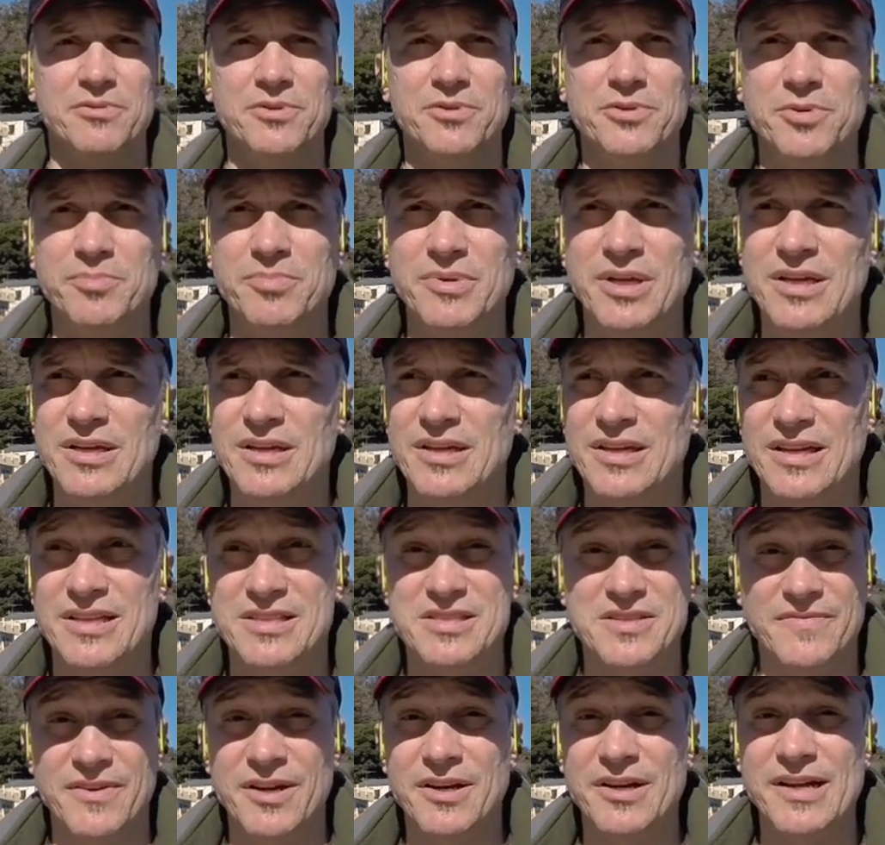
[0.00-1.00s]
group,
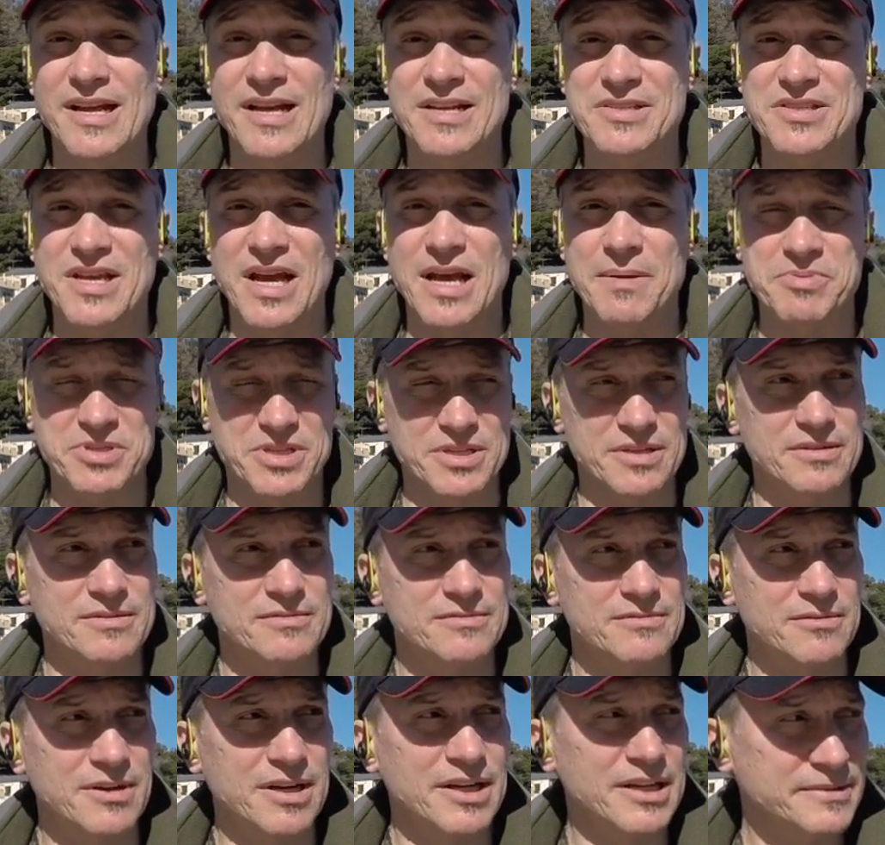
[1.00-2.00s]
it's a very nice option,
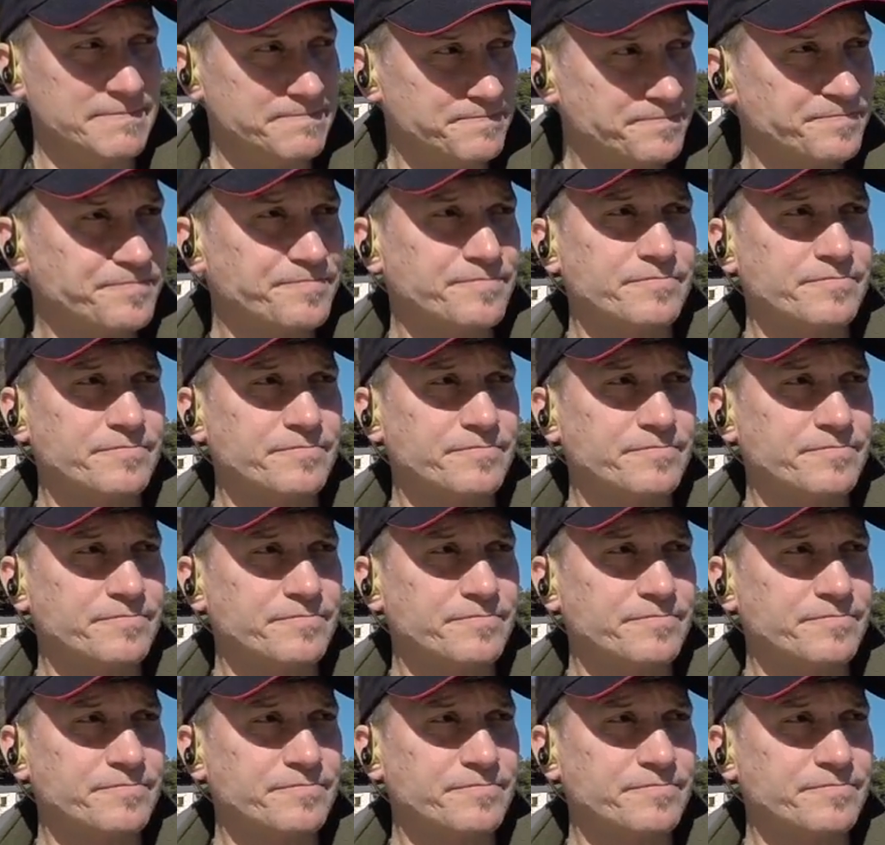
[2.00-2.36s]
right?